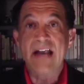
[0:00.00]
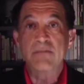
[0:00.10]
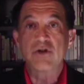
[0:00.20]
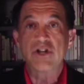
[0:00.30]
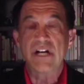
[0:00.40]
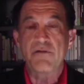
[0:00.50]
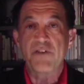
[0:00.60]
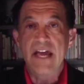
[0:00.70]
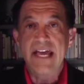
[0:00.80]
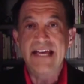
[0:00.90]
Adam
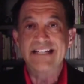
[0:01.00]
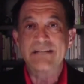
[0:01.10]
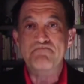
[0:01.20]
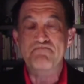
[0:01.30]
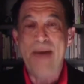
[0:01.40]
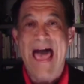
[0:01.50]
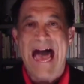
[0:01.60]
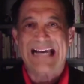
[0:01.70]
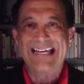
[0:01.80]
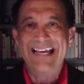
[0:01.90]
Schiff is
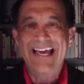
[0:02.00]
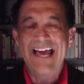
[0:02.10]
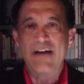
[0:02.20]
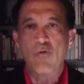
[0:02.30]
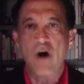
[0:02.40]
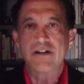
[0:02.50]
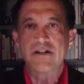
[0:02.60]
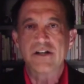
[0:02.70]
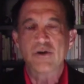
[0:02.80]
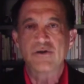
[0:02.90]
back and
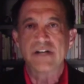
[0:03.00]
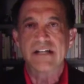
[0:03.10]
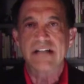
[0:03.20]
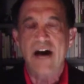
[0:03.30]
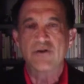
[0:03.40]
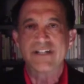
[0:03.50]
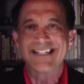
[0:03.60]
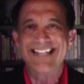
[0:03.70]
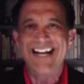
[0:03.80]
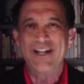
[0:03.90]
wants to use his
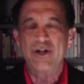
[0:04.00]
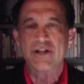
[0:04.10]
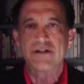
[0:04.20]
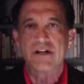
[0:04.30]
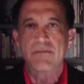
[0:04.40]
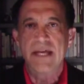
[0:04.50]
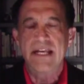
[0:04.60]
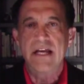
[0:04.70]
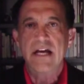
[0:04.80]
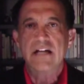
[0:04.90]
House Intelligence
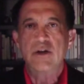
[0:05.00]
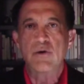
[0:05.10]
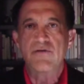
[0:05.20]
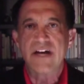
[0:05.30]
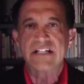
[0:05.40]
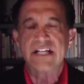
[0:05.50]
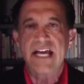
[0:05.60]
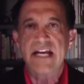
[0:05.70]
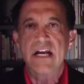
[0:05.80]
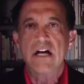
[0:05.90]
Committee to
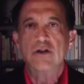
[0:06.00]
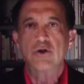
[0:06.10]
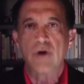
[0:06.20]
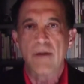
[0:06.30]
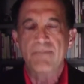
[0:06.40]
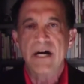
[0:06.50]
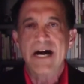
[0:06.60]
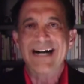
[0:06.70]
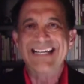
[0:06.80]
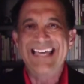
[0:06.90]
investigate
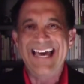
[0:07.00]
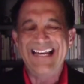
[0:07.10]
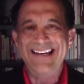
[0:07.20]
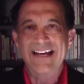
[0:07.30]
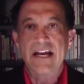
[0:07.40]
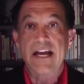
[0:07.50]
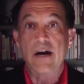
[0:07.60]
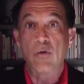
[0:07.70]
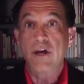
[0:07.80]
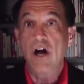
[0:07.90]
Trump again.
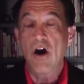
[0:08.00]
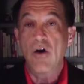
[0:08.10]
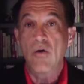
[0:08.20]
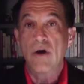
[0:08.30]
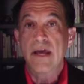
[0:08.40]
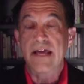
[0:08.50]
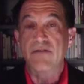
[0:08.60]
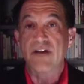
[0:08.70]
Here we go. Yep.